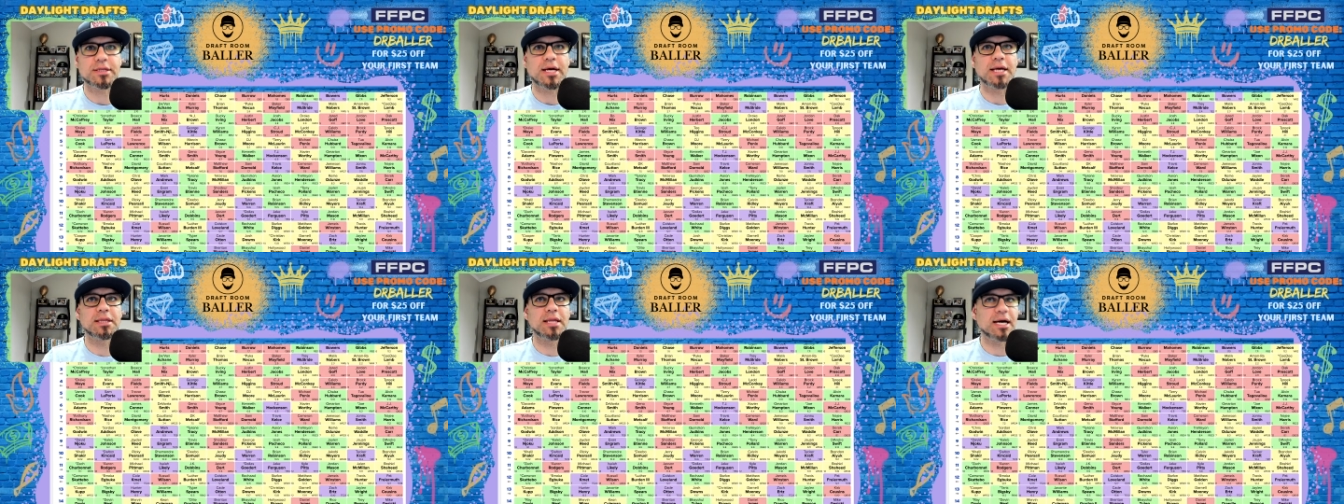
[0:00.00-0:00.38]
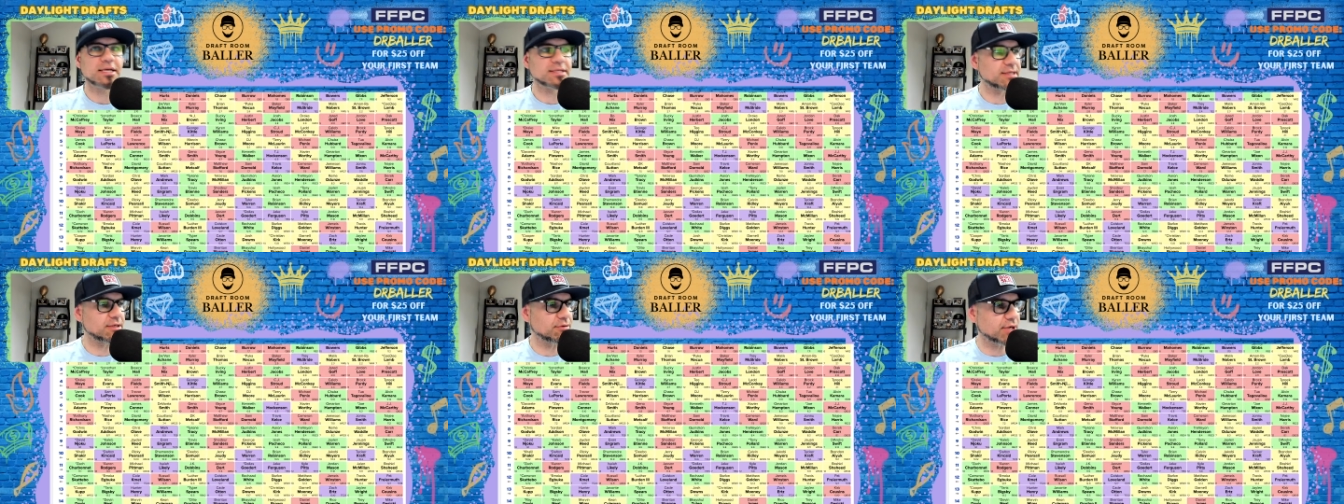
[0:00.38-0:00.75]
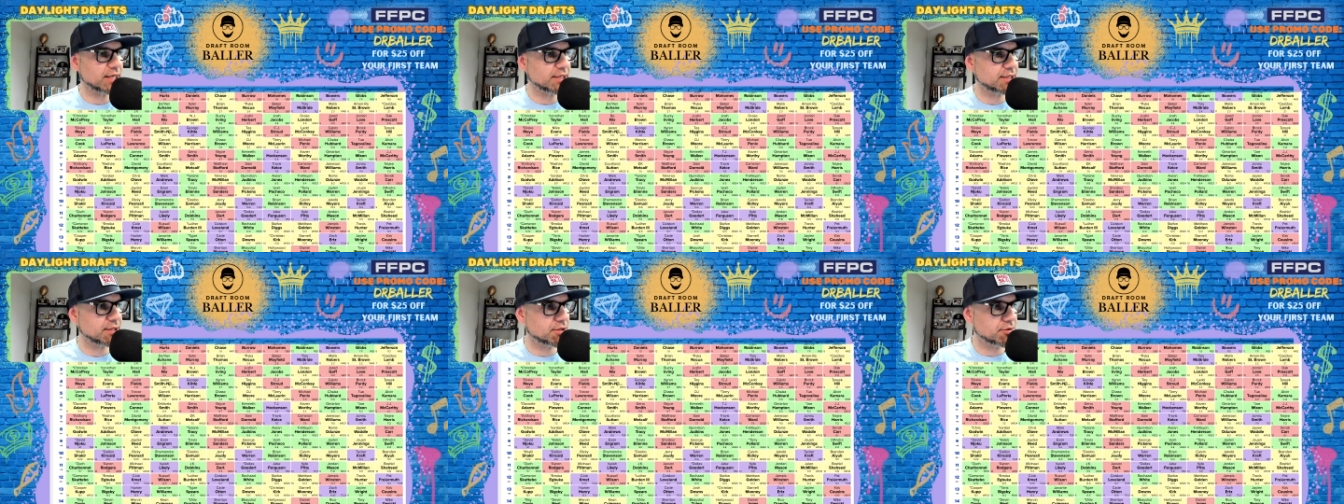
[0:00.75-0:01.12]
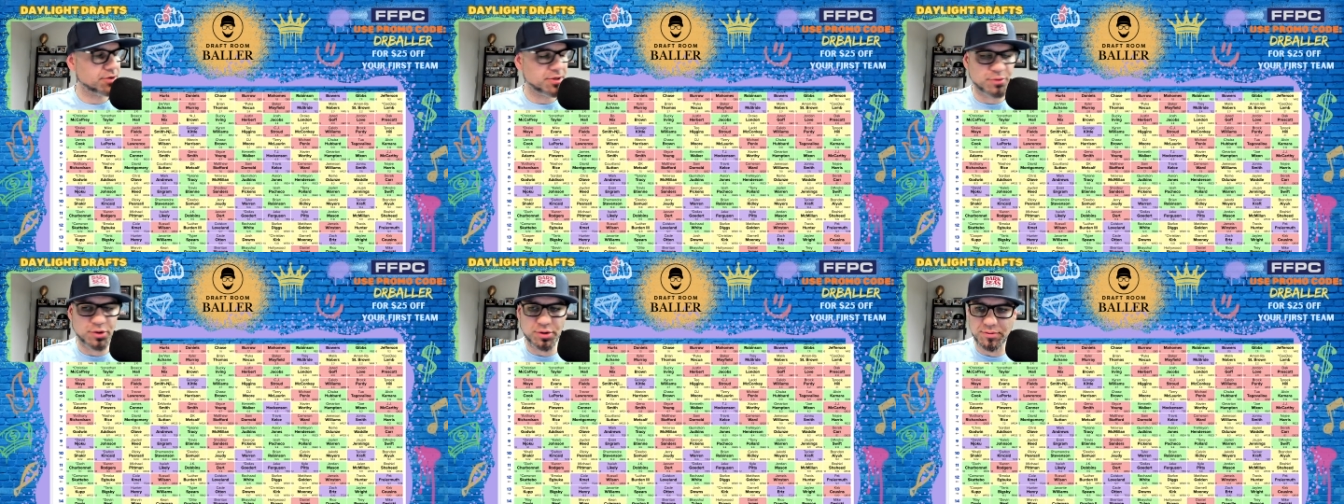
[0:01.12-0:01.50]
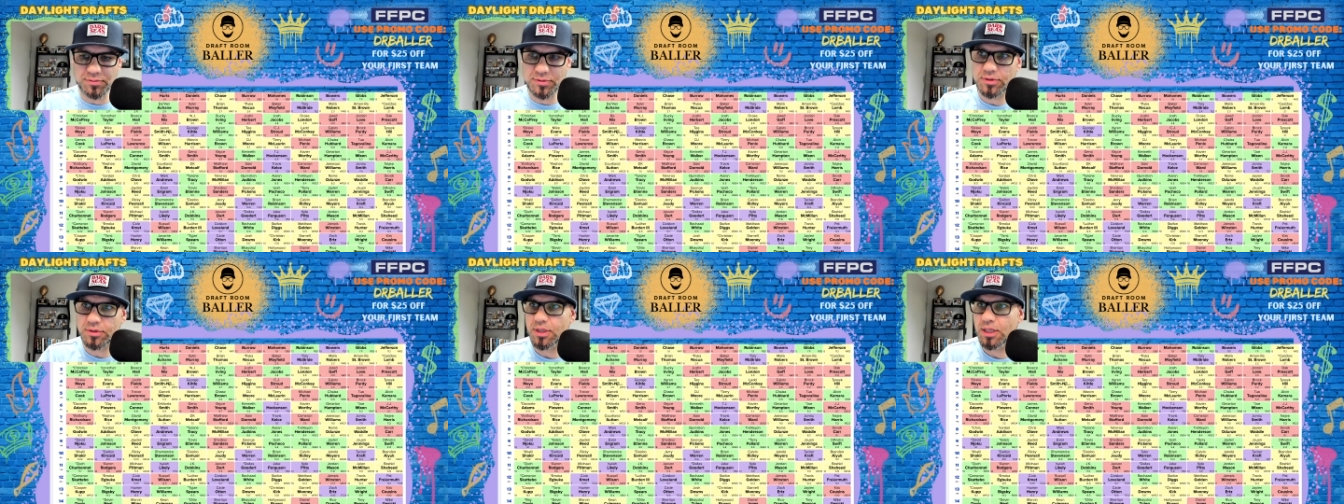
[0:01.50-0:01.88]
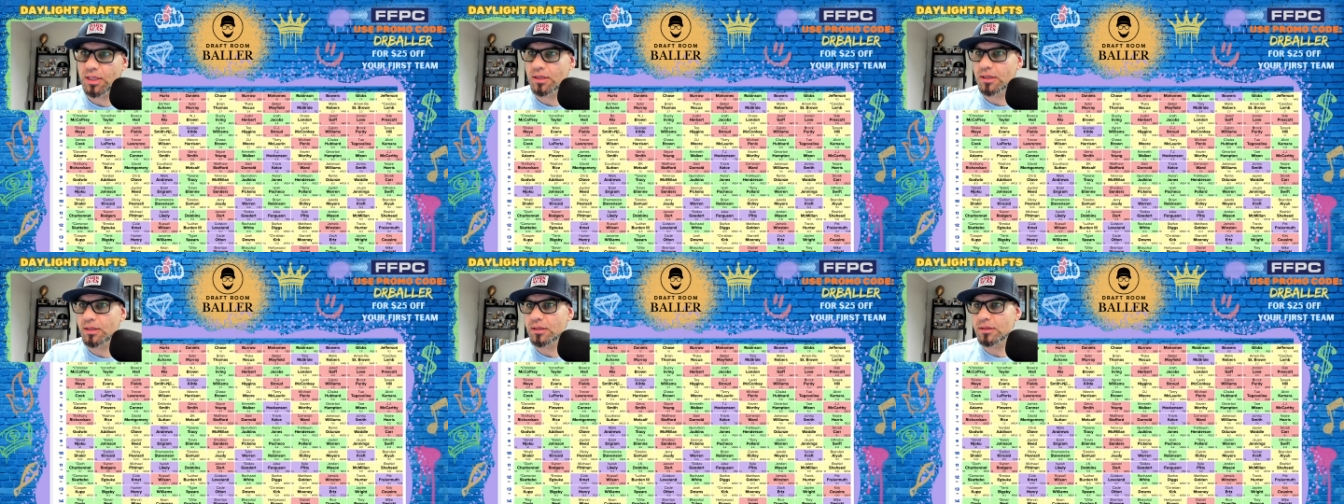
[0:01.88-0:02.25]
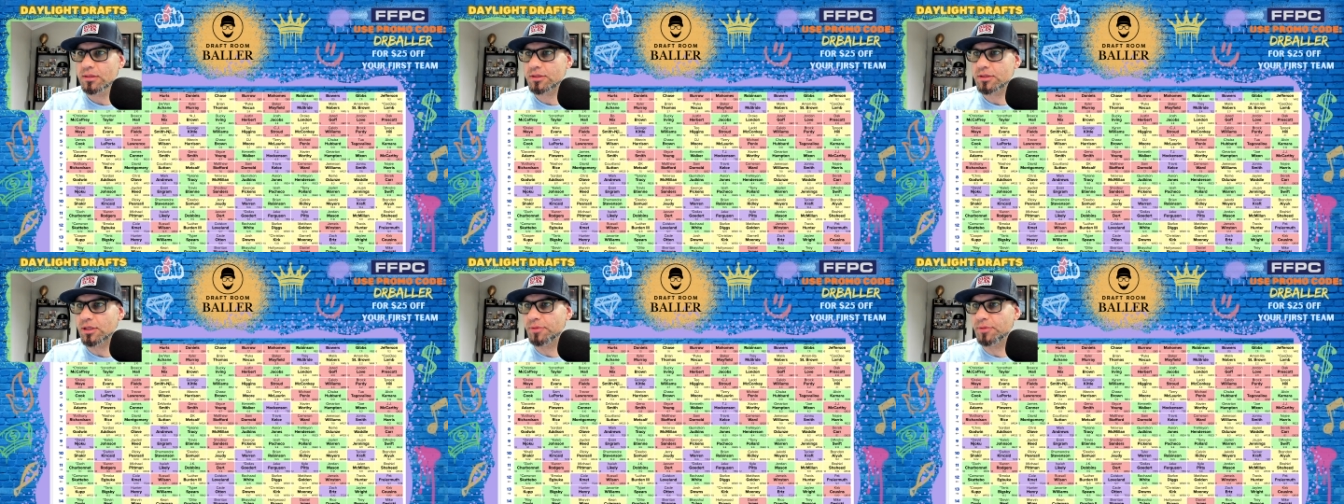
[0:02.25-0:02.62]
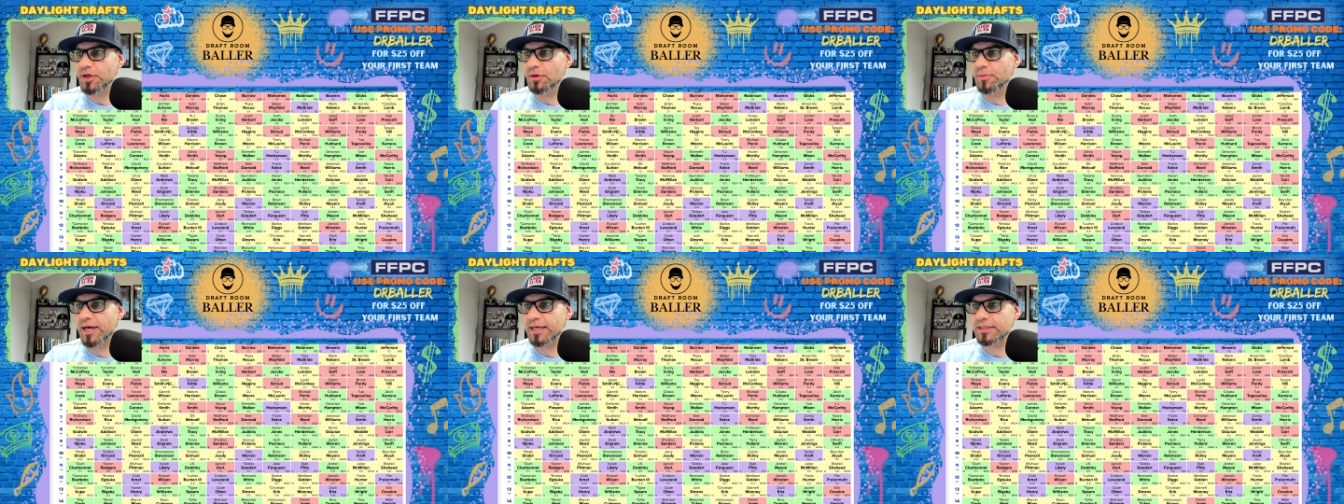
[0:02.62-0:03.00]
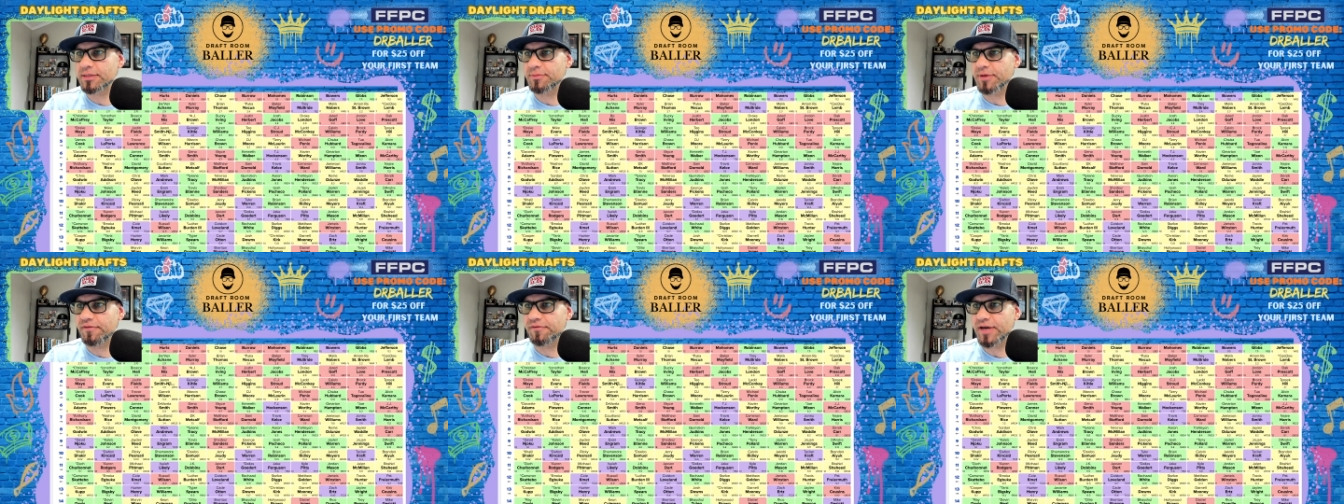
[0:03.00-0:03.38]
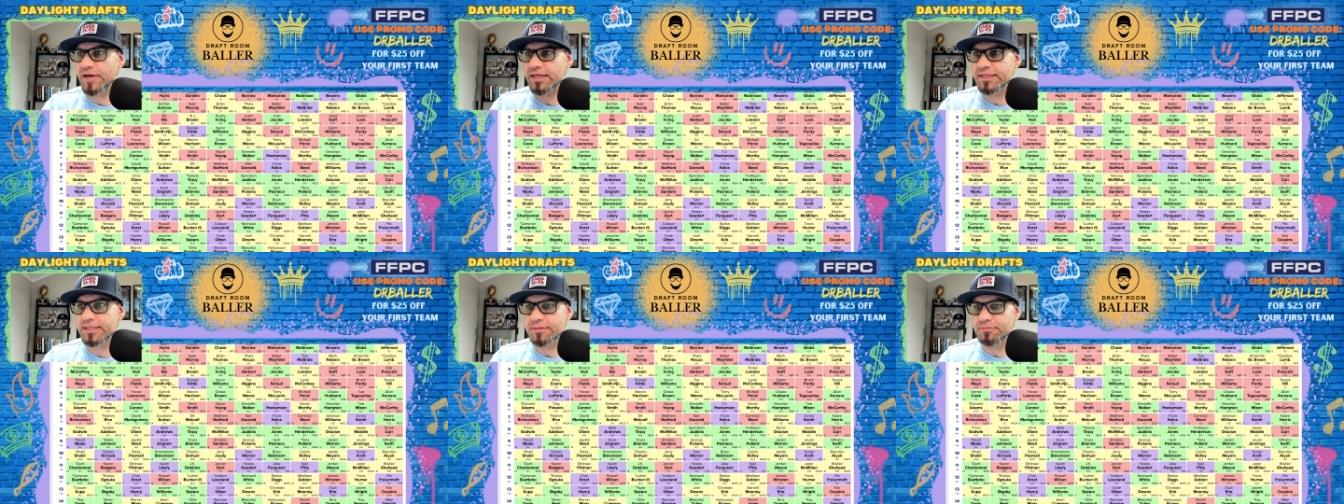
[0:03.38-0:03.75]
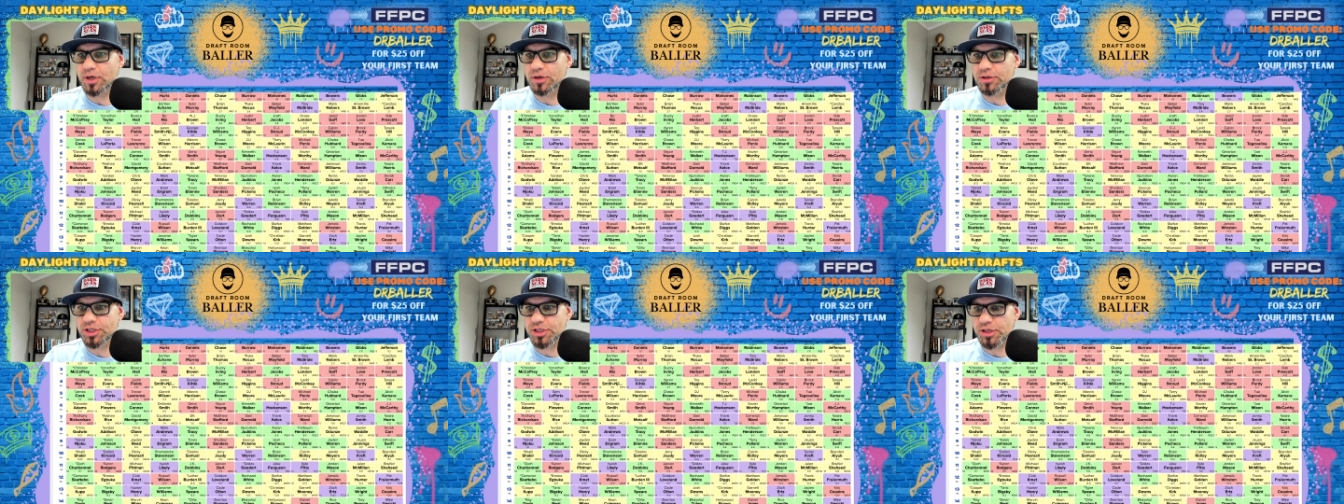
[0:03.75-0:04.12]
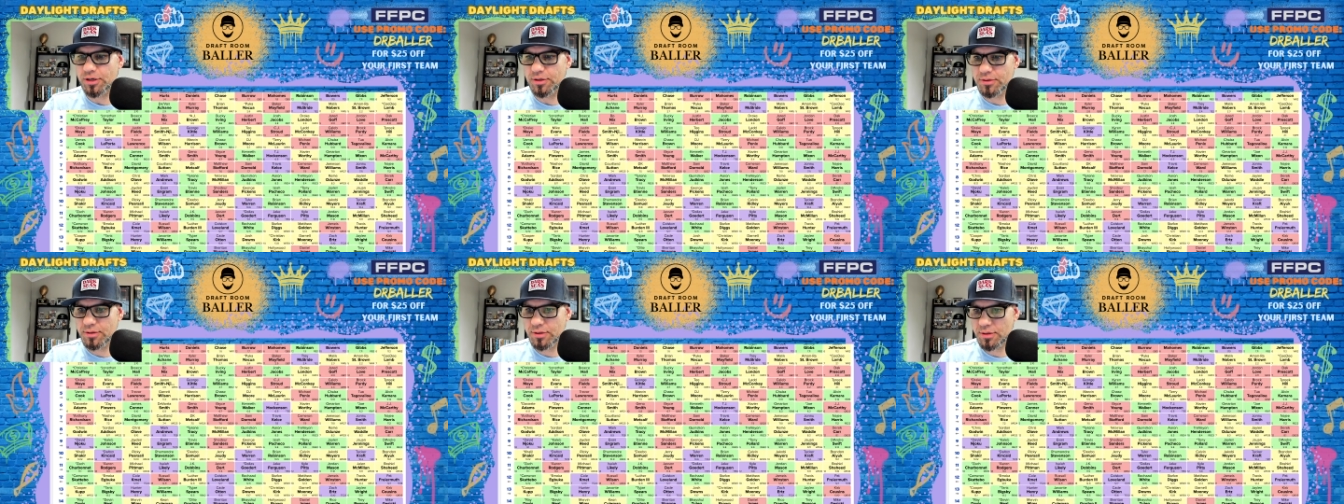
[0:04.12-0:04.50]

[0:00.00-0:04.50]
lost it when I did the reboot. So let me go back to my Fantasy Mojo,